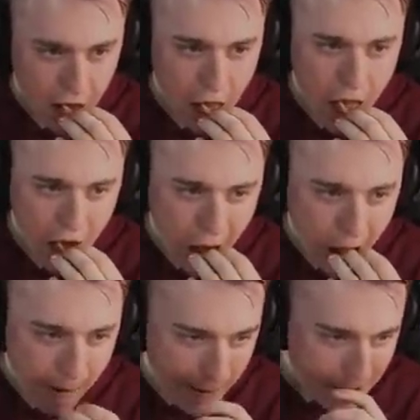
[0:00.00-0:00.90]
um,
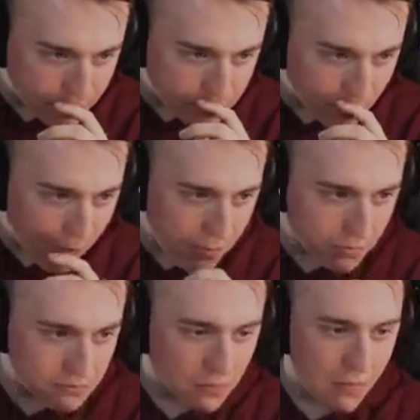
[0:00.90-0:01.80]
yeah,
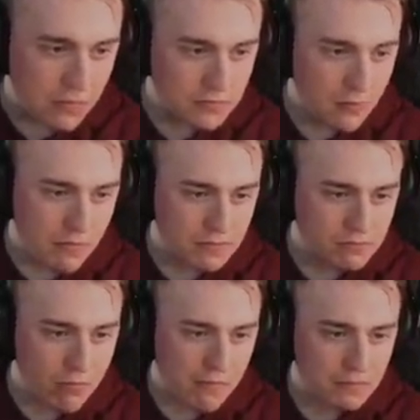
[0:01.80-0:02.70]
that's
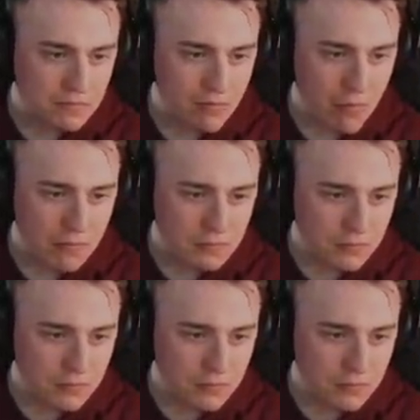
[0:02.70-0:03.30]
actually true. And